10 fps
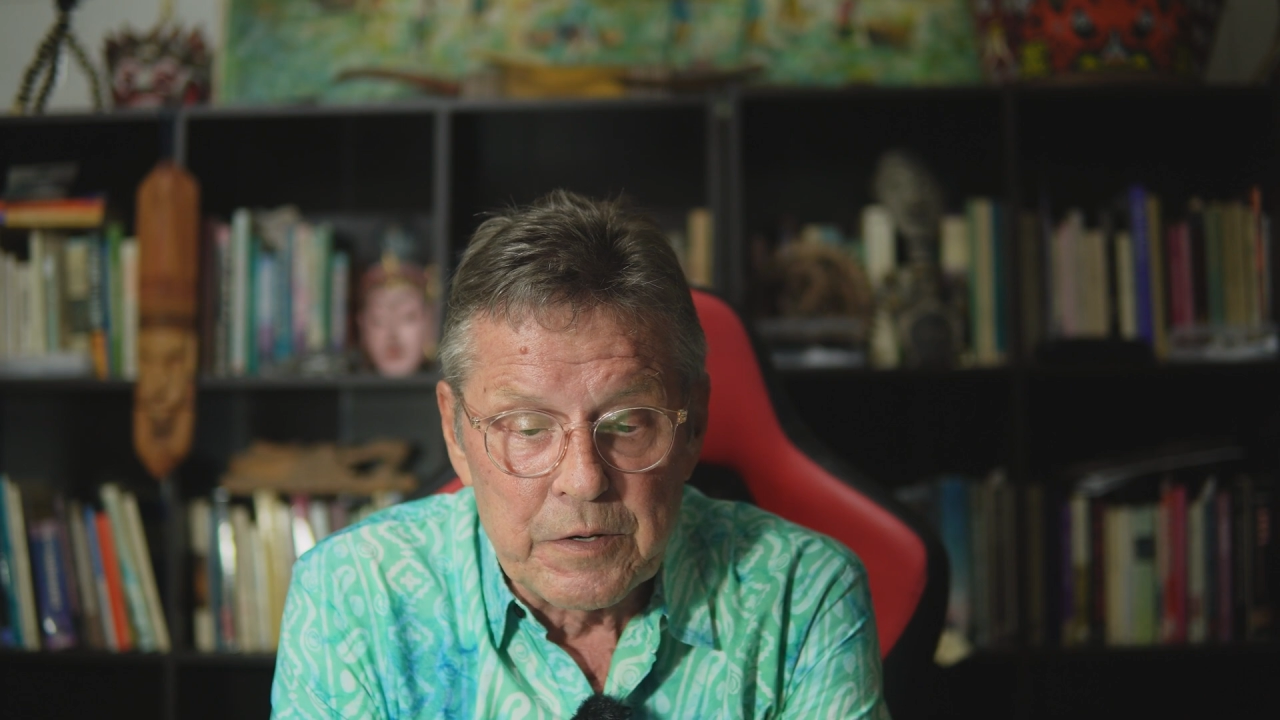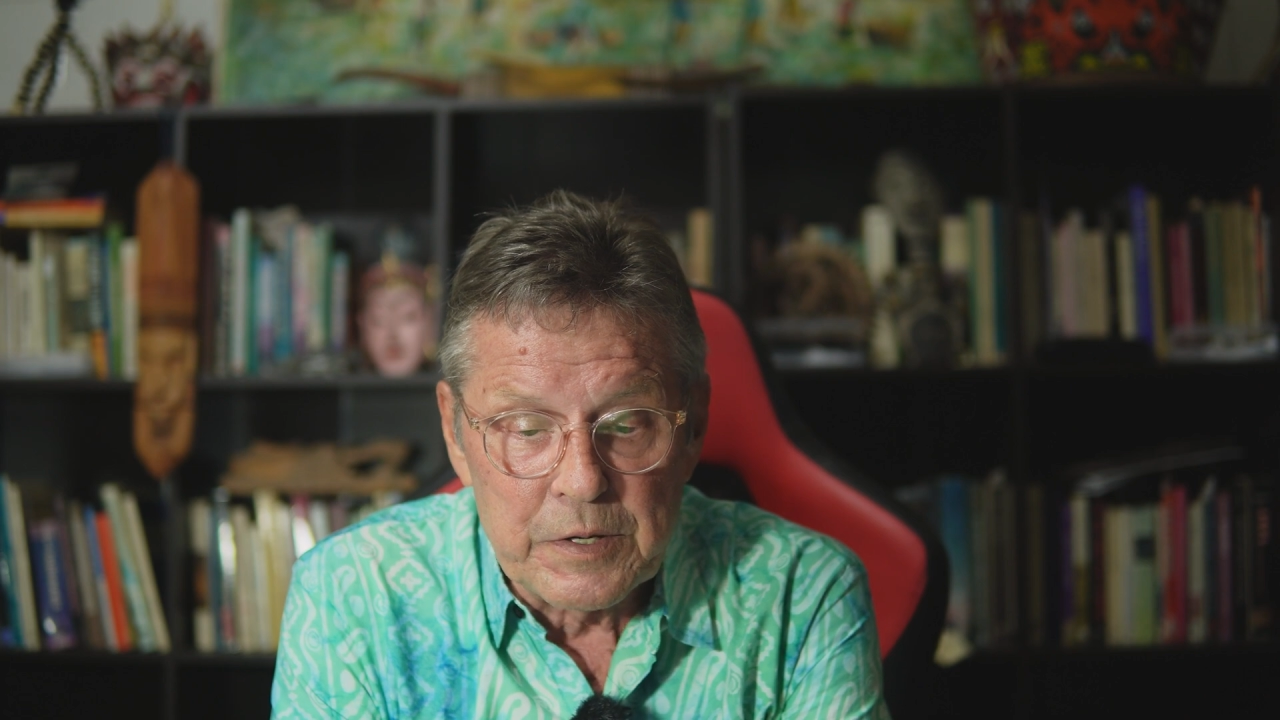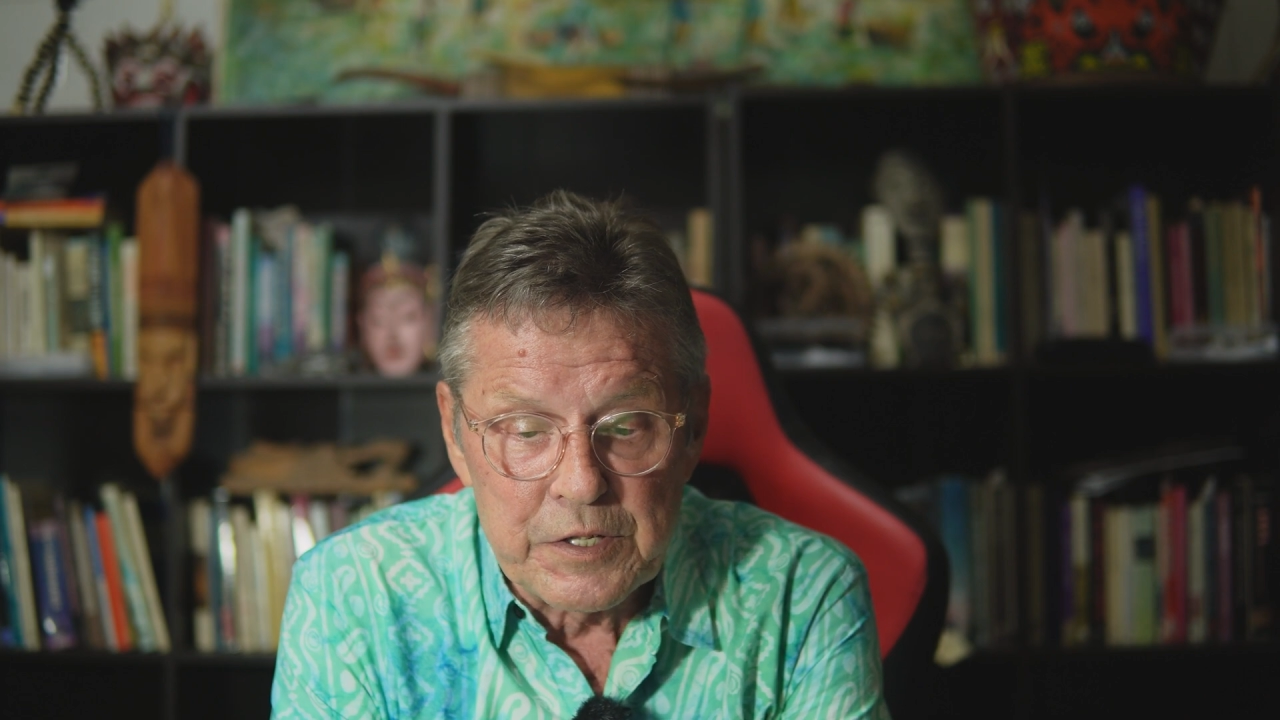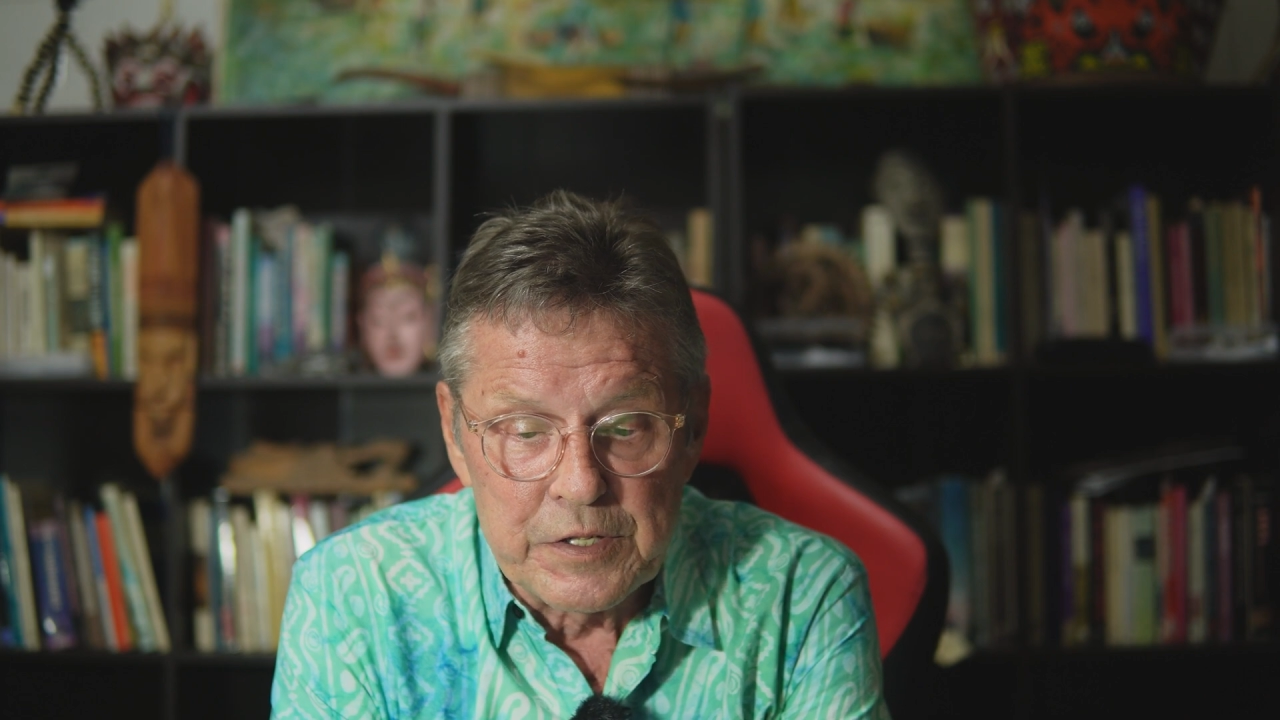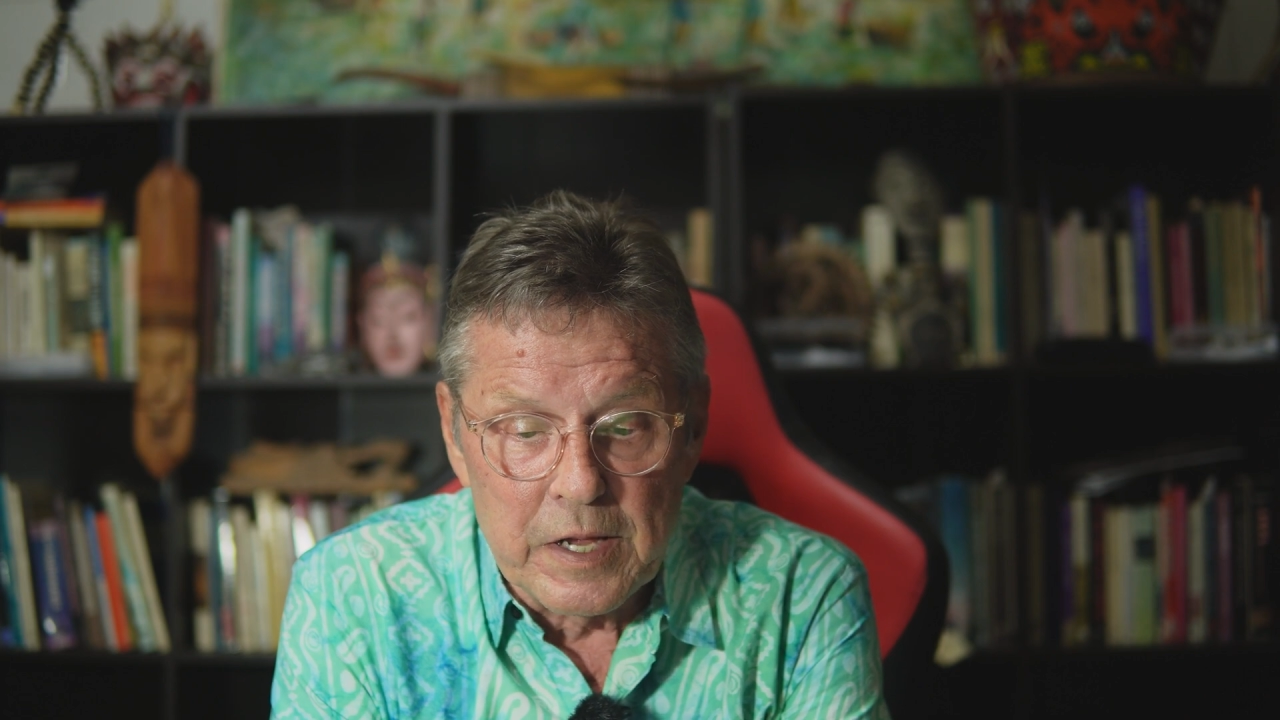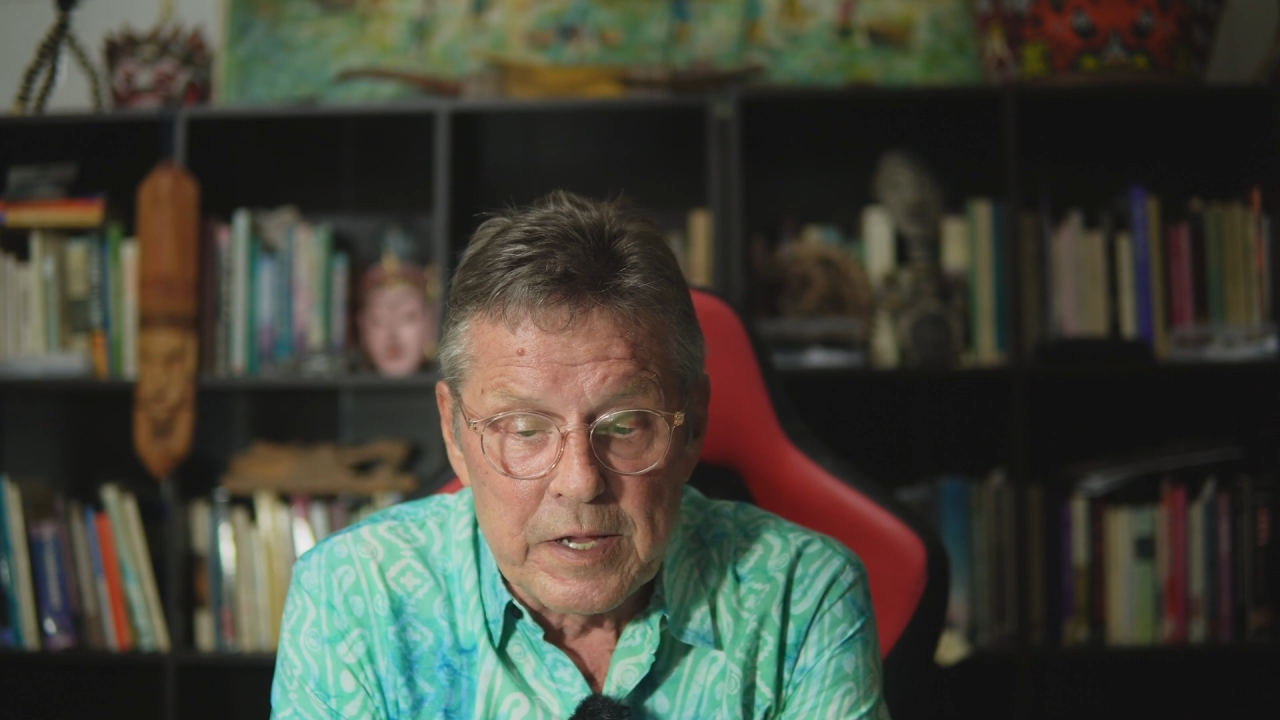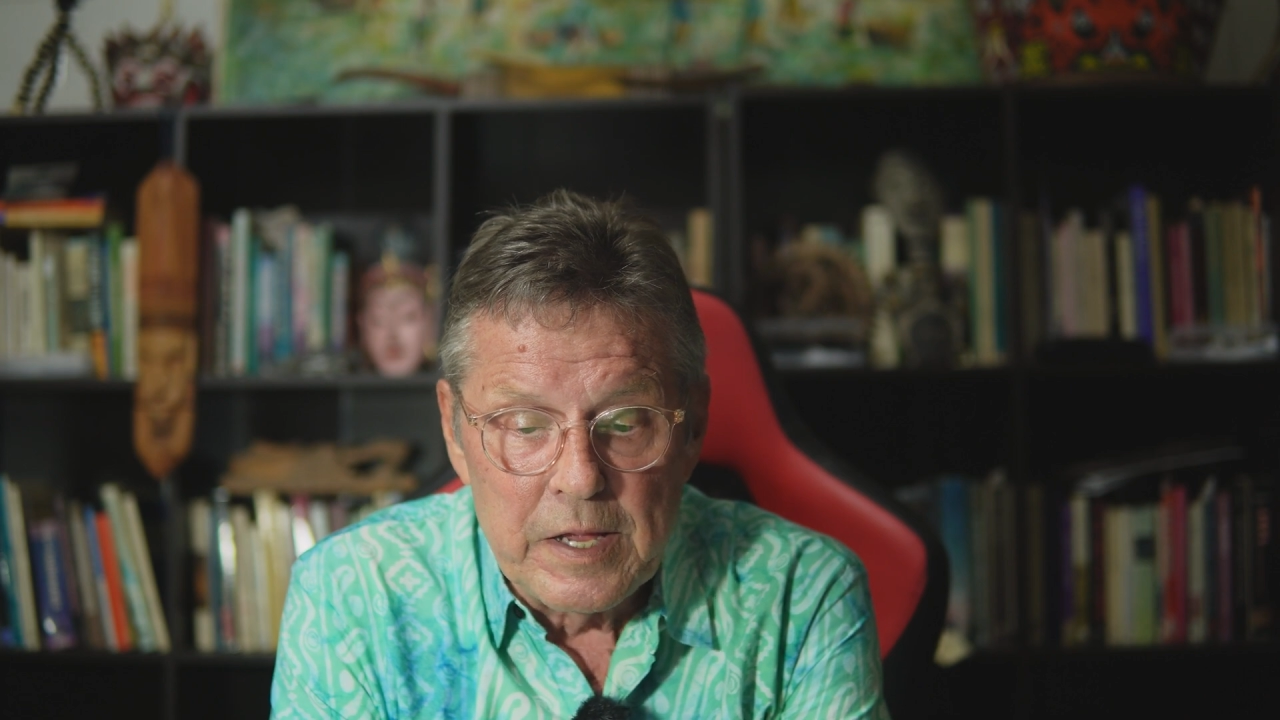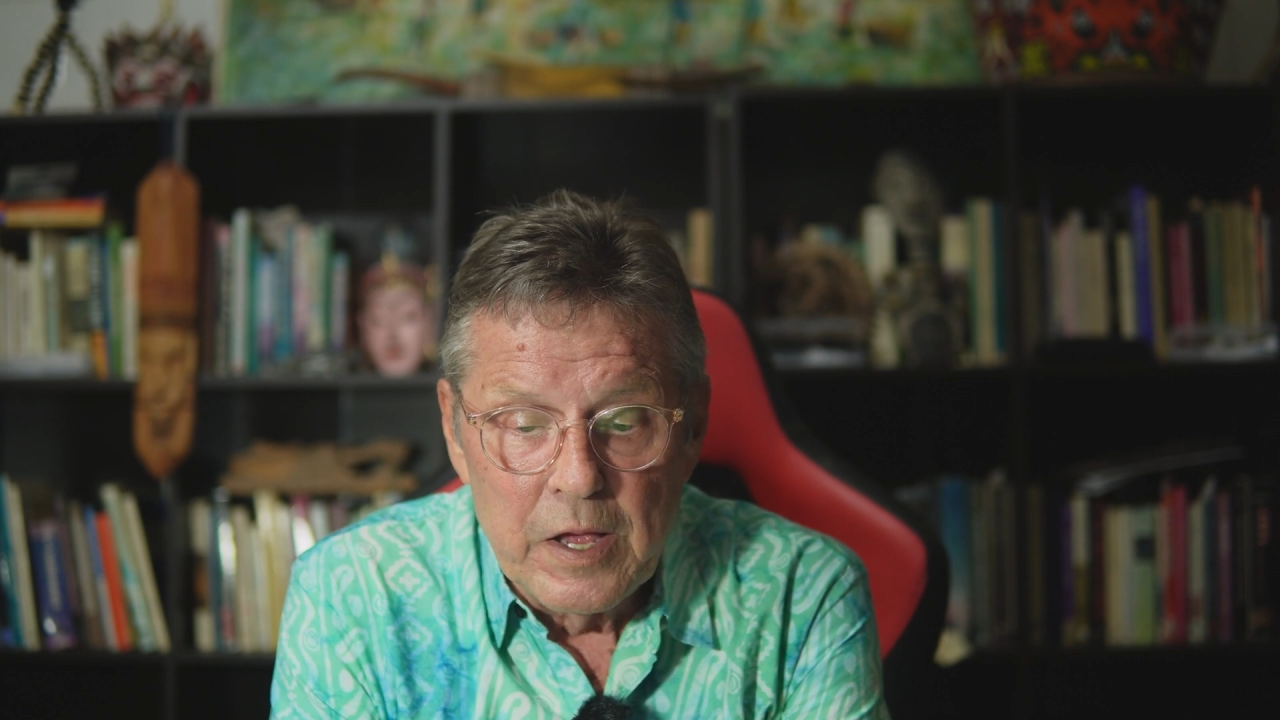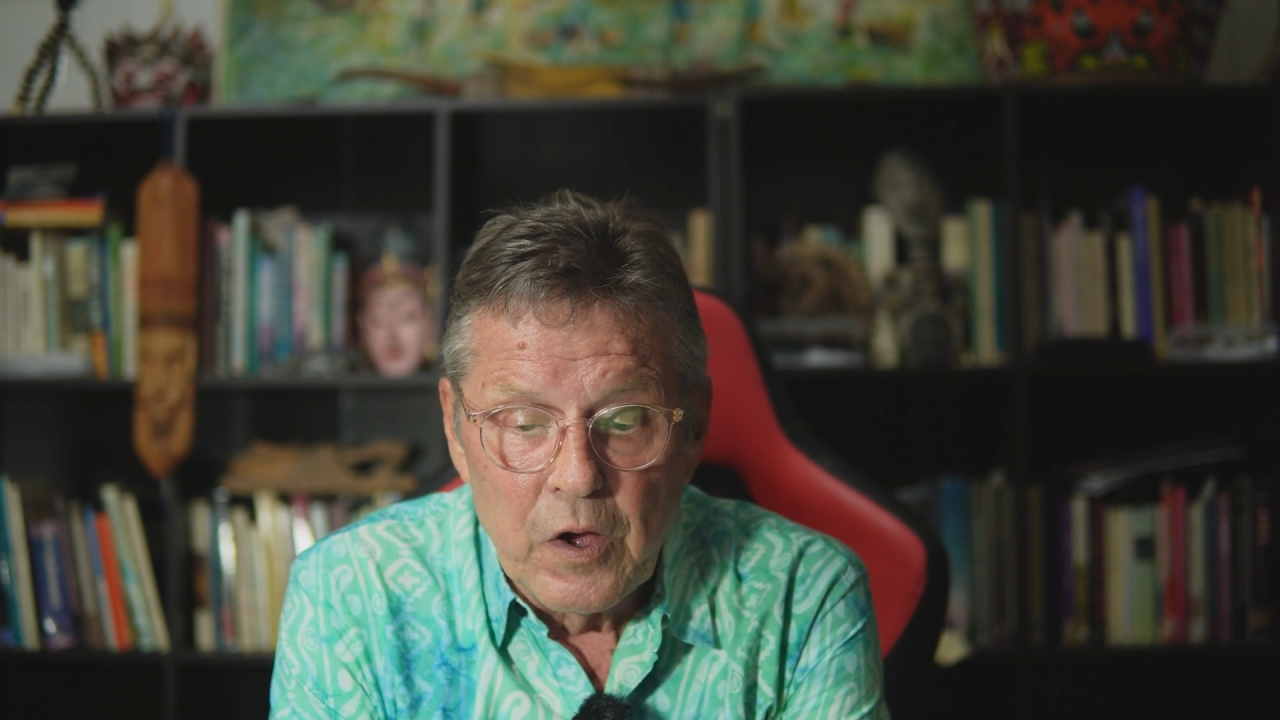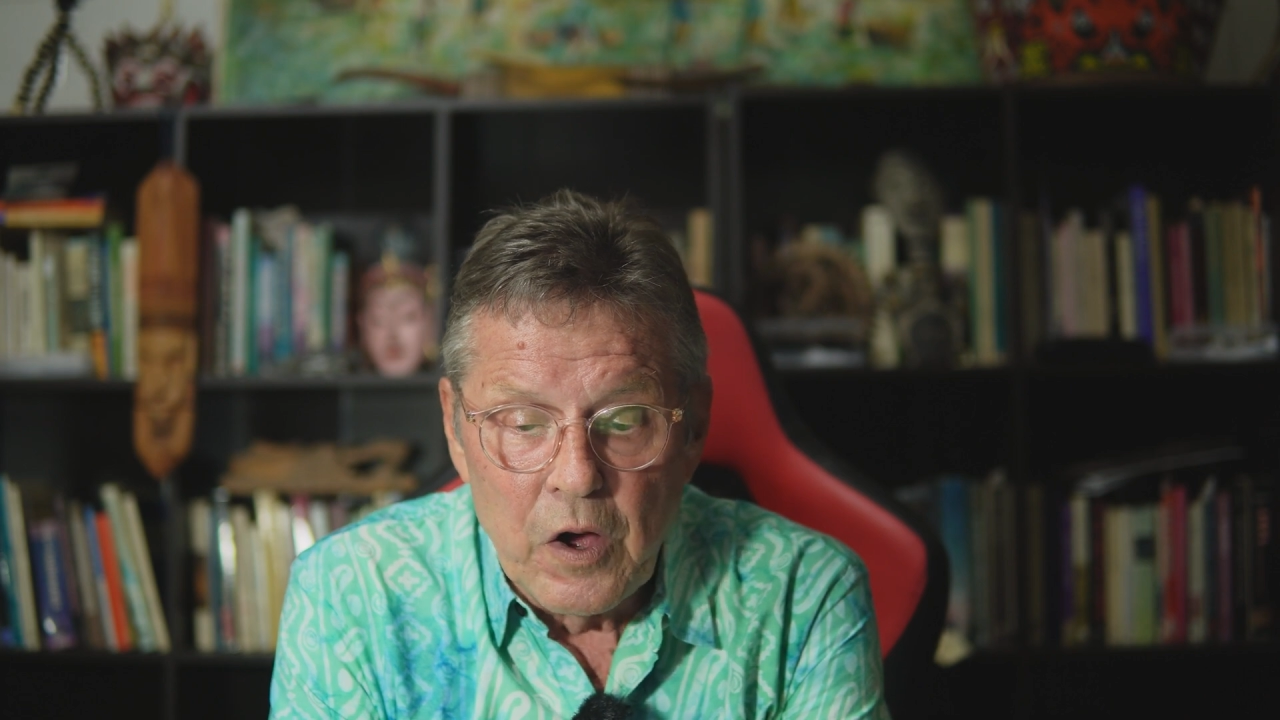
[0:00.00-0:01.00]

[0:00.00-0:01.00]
Krishna,